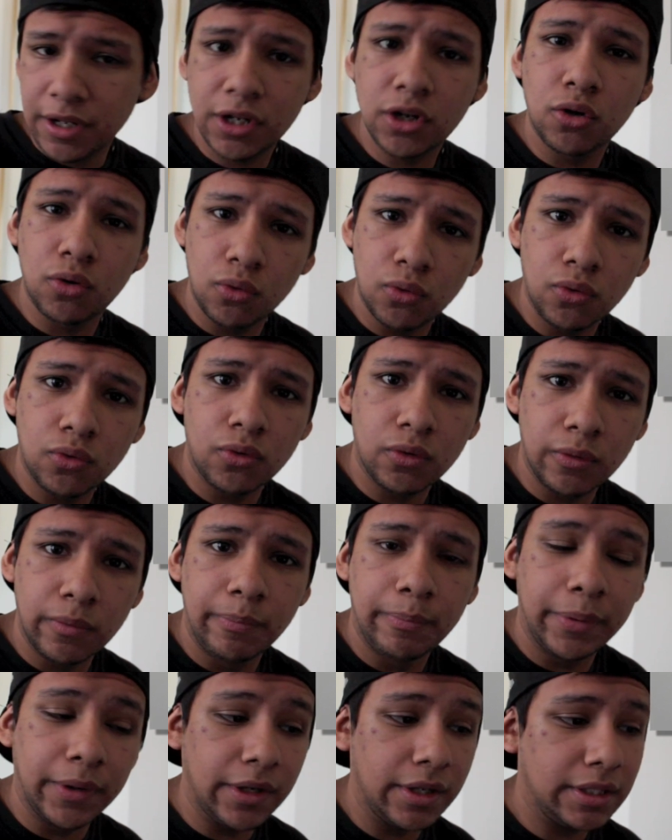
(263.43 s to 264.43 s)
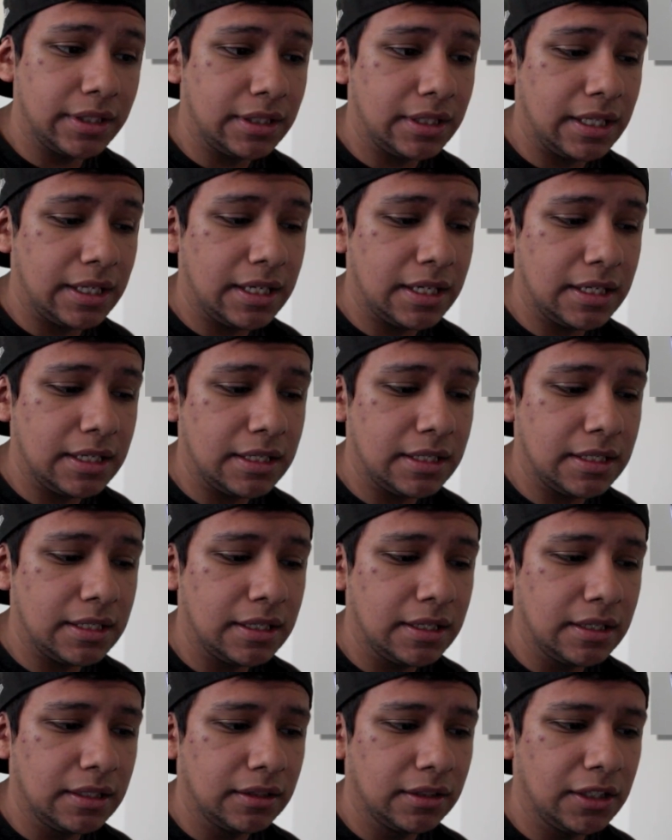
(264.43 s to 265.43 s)
cool, but
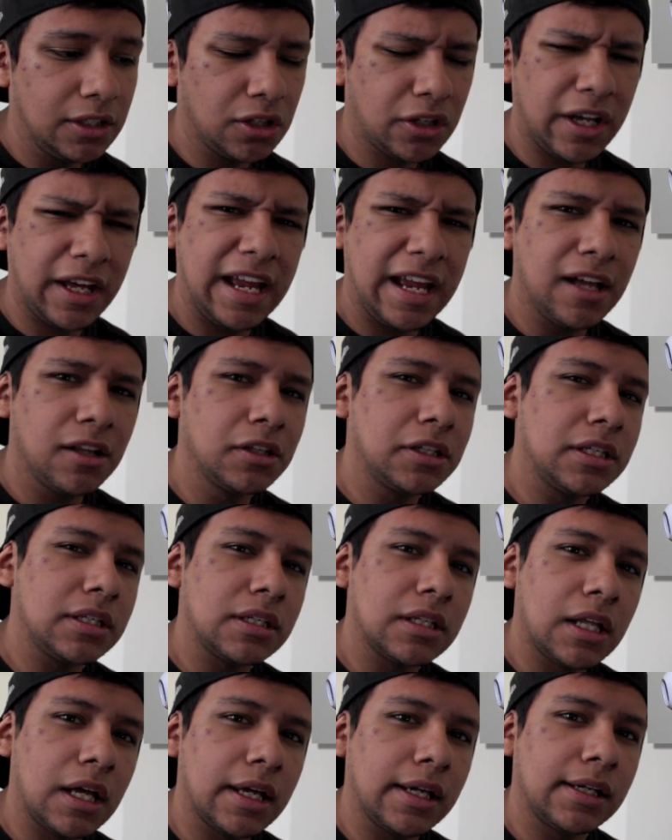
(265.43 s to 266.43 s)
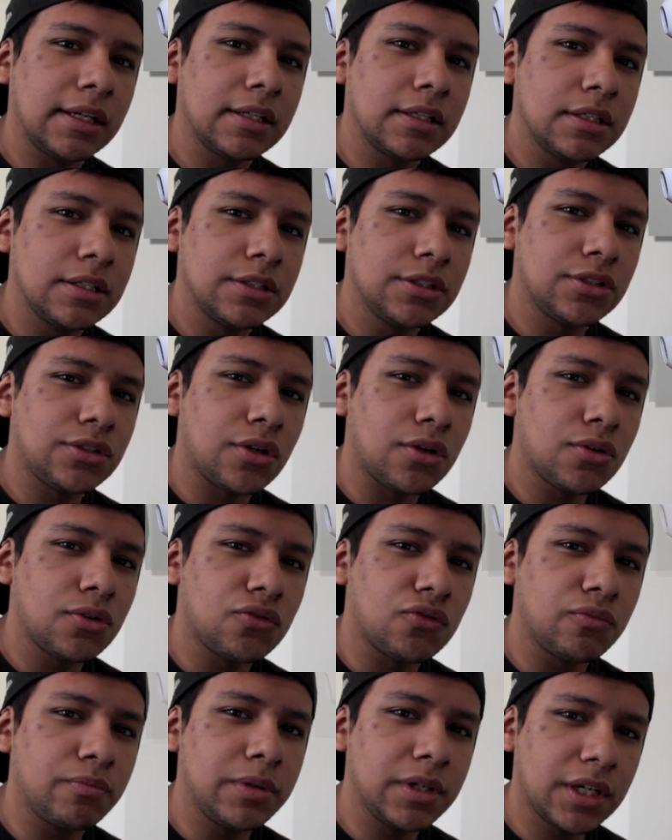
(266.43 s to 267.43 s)
they look alien-like.
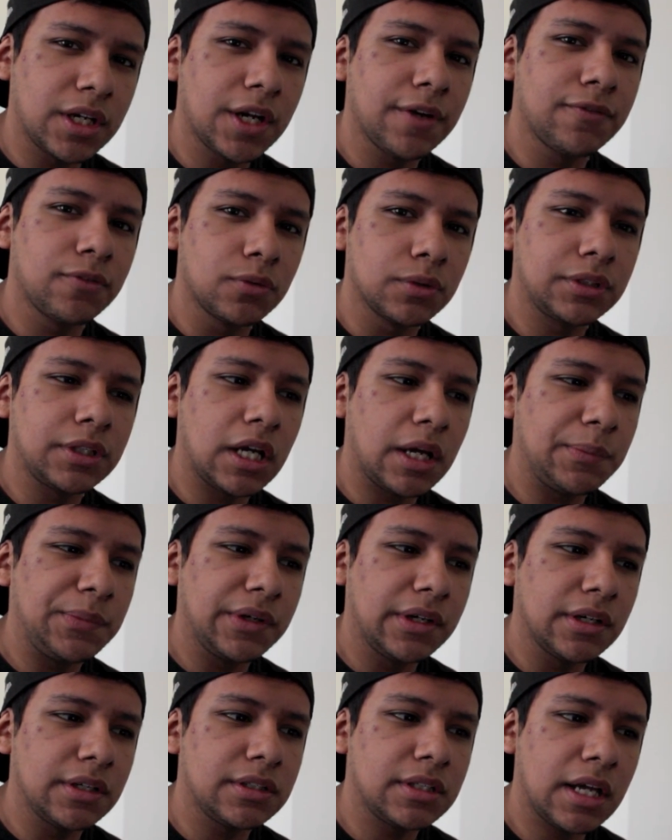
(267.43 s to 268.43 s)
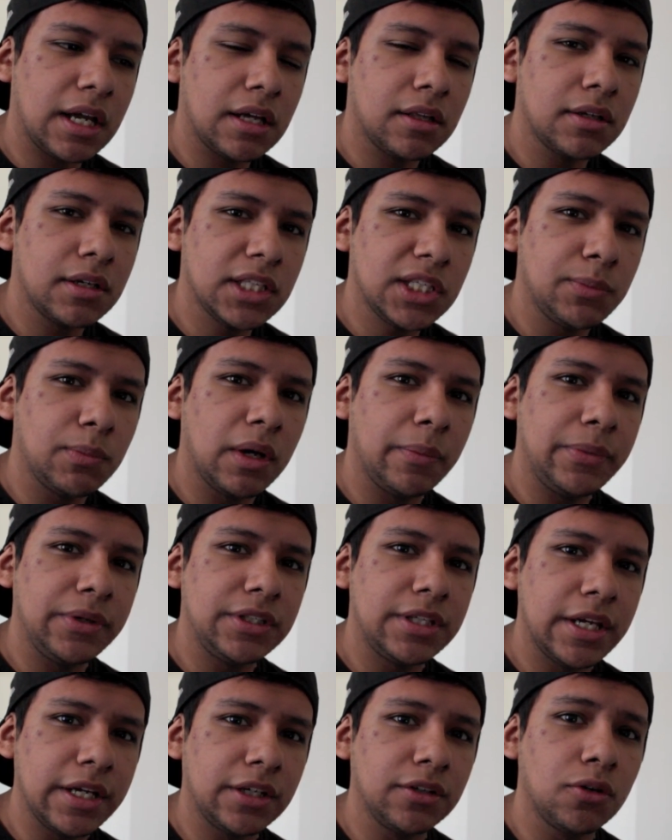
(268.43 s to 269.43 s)
So be careful with that, because aliens might be
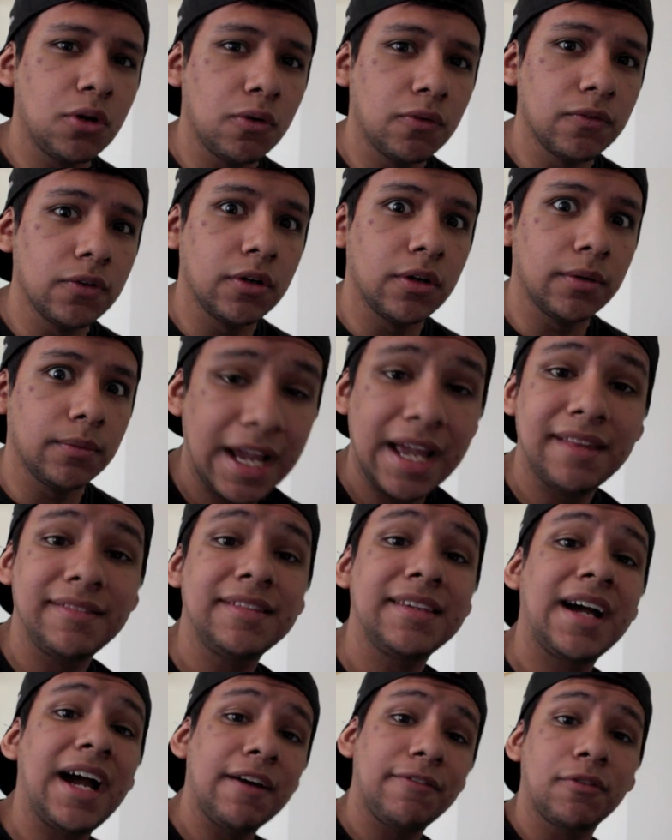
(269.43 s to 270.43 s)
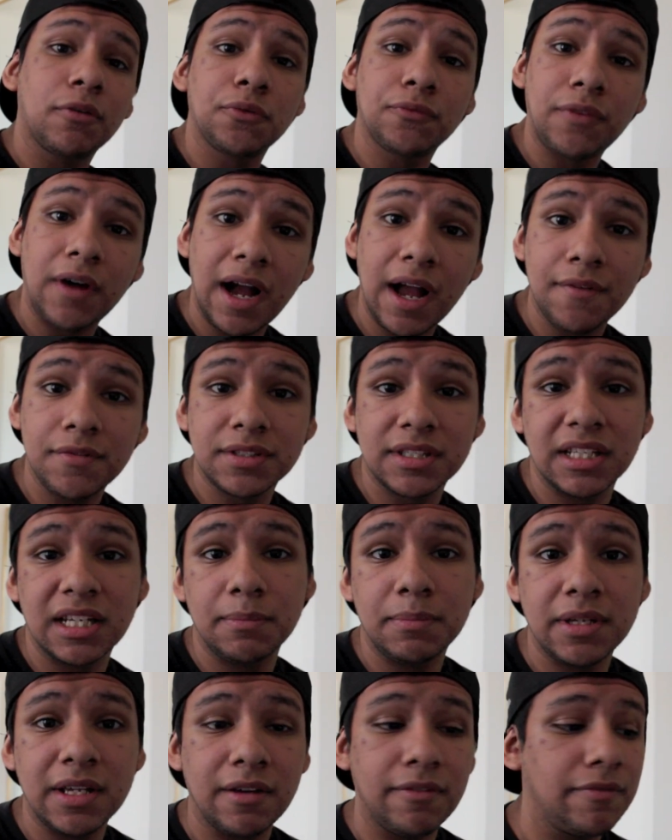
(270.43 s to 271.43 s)
taking over. And the iPhone 5 is going
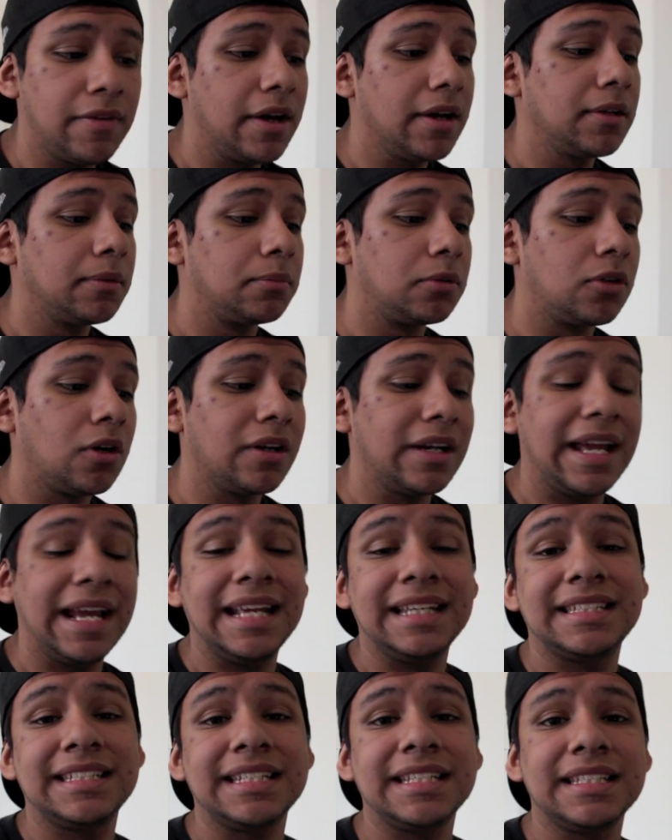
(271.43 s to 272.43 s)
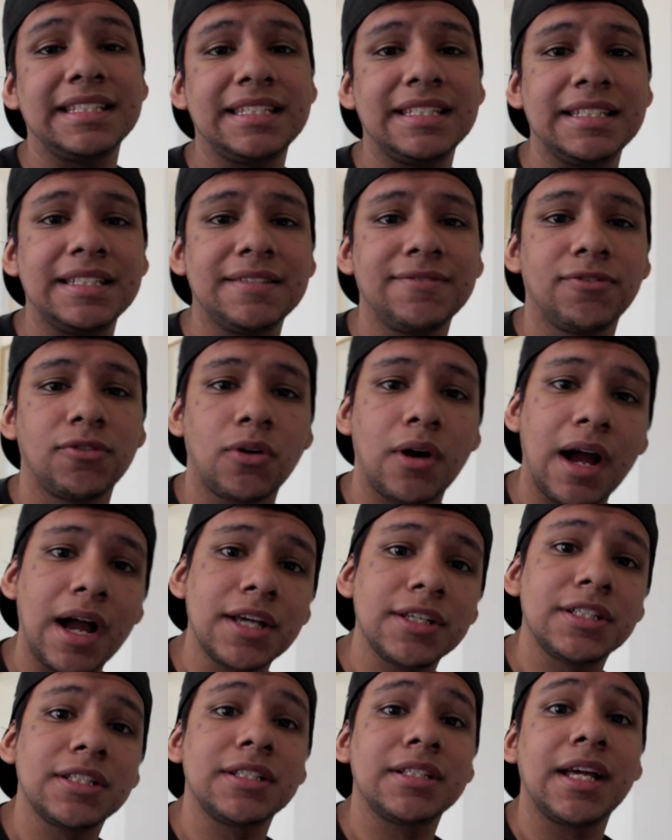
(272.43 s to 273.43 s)
to be available on AT&T,
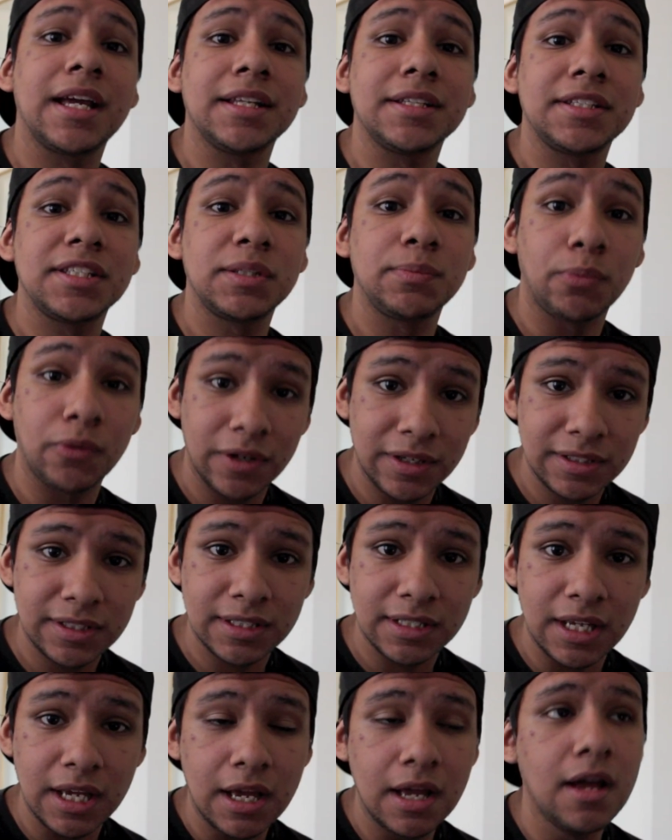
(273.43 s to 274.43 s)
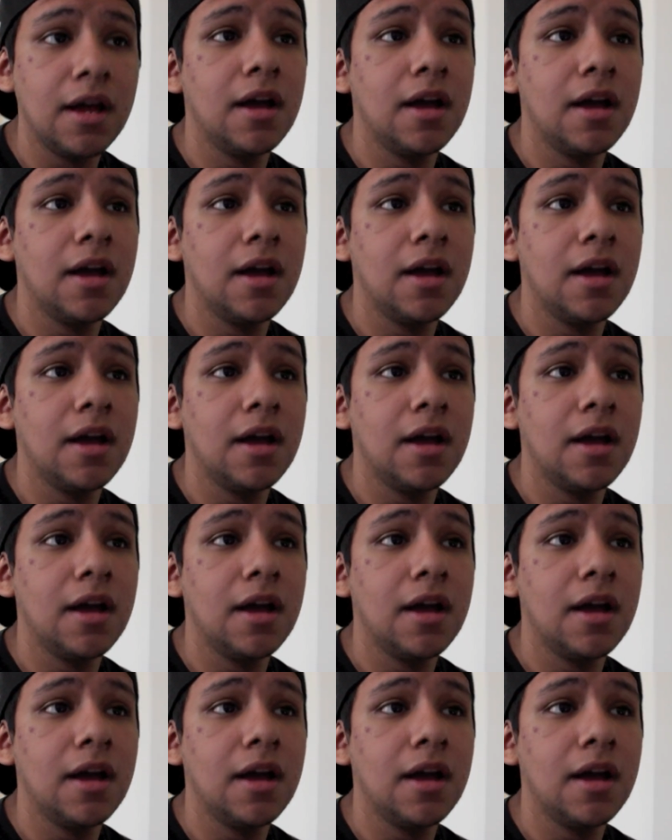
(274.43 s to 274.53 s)
Verizon, and Sprint.